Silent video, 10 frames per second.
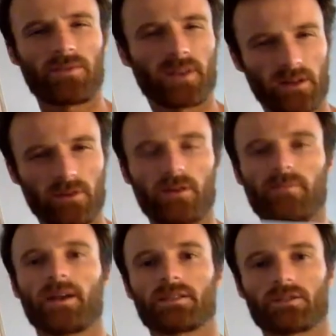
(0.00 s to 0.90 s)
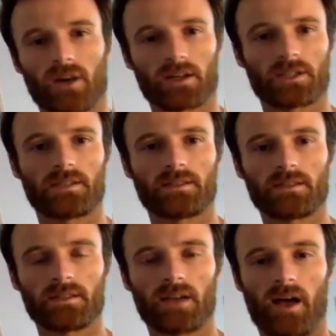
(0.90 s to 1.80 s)
included in my
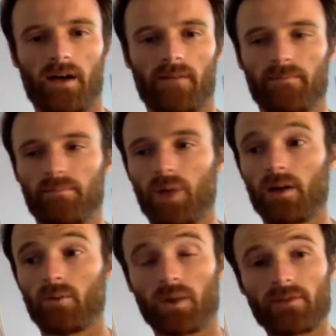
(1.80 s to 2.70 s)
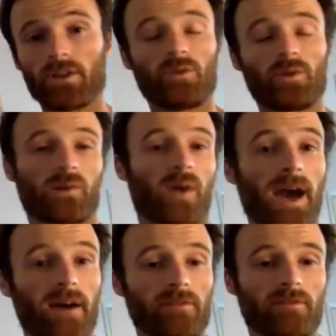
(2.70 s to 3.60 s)
instructions, but whenever you do a
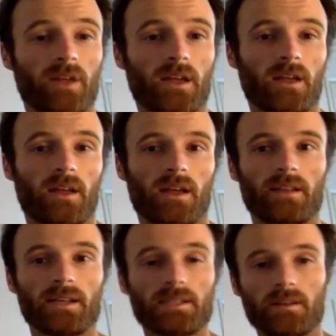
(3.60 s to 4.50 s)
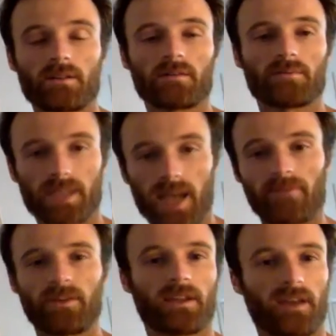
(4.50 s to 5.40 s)
graph, unless you're
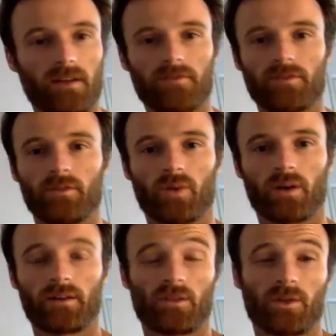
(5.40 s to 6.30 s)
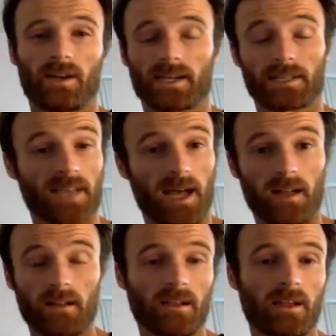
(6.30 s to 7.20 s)
savvy enough, you want to do it in
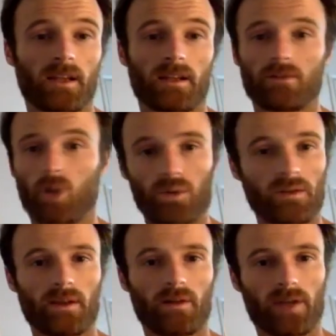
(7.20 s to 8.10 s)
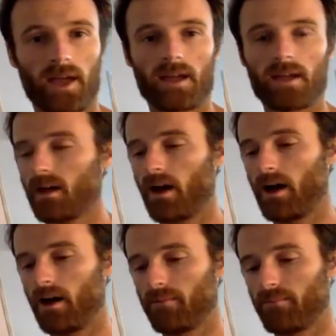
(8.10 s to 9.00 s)
Excel, totally okay.
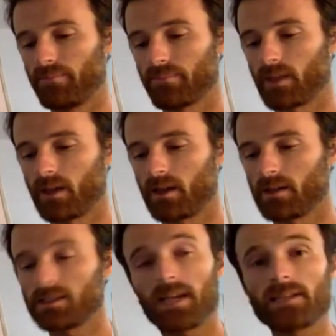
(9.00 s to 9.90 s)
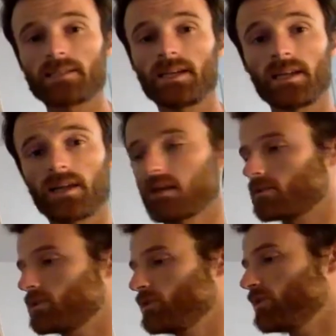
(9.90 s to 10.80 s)
Stacy
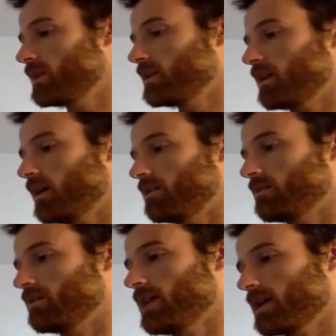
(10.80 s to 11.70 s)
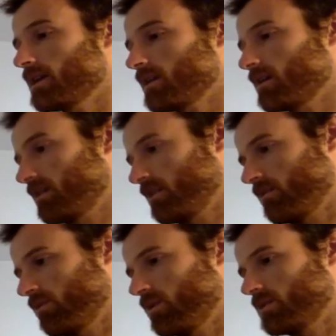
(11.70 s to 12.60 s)
included a link,
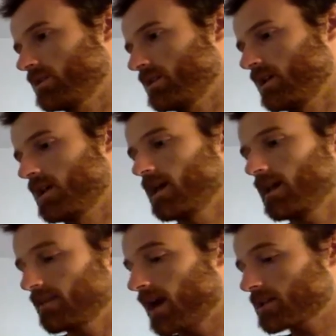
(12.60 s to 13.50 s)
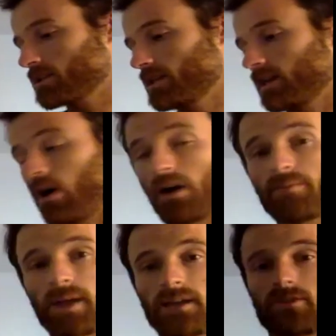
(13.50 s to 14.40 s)
where is it? It's actually on
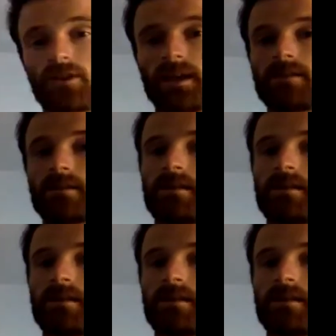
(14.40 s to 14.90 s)
page 8.